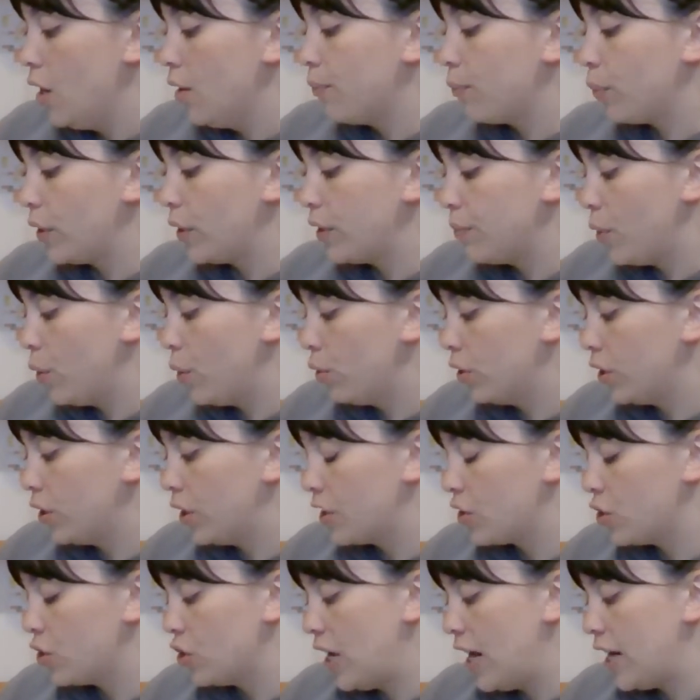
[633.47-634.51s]
Premolar
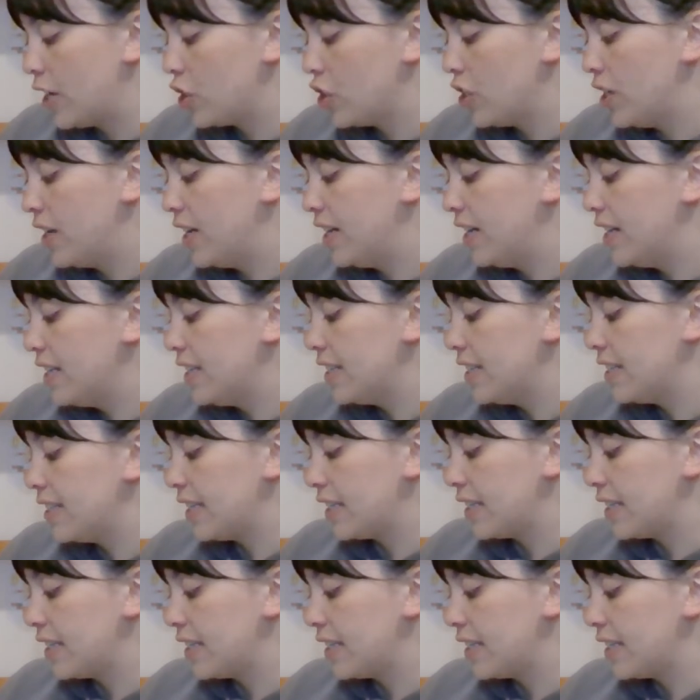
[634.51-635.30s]
extraction is